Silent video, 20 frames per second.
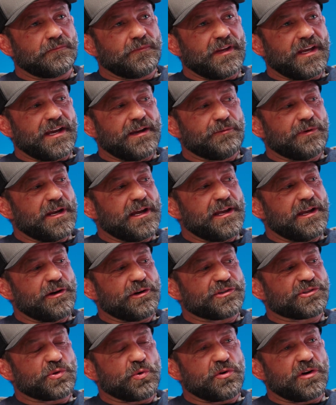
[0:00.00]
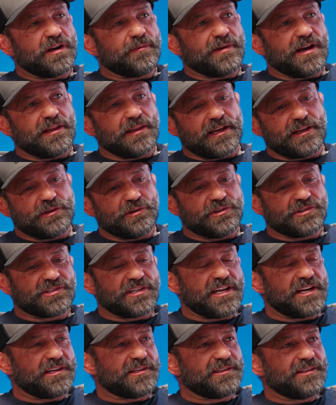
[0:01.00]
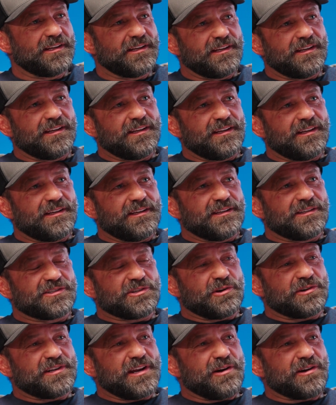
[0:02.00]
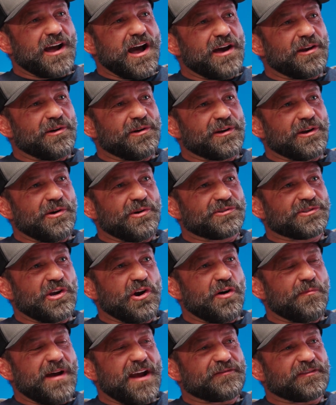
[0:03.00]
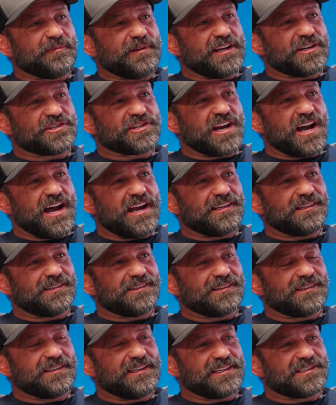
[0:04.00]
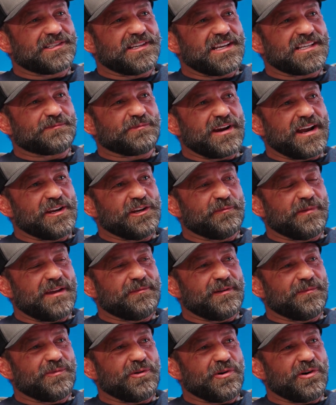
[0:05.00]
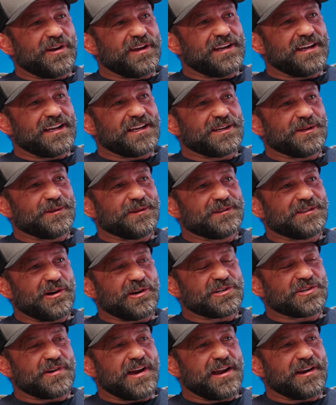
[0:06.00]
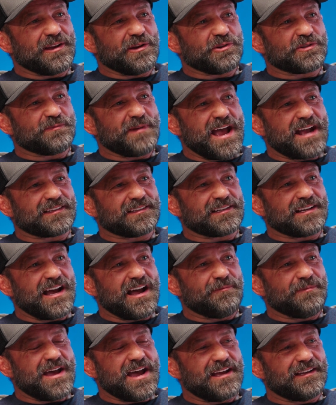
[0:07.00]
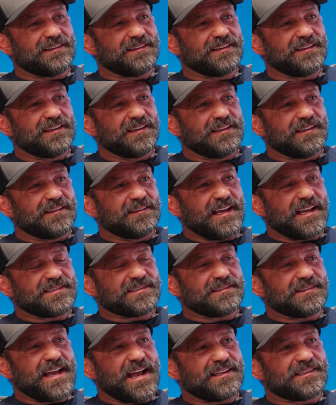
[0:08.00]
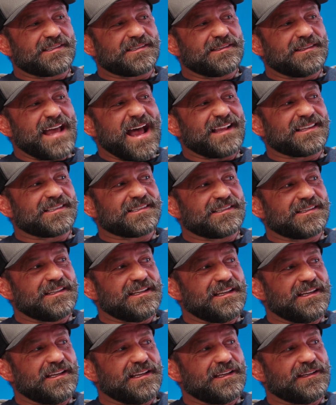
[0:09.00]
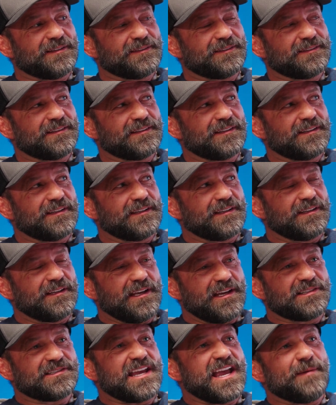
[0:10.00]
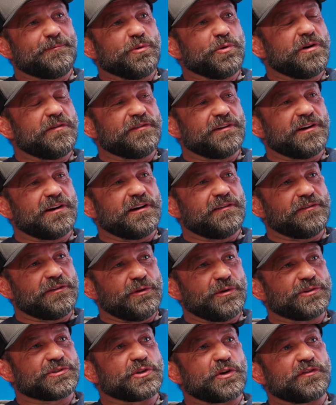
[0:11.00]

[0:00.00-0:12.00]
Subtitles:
Yeah. When I hear a story about, like you said, Sergeant Delgado goes home after being shot, gets to see his brand new baby boy, and then turns around and goes back to combat. That's the example of a U.S.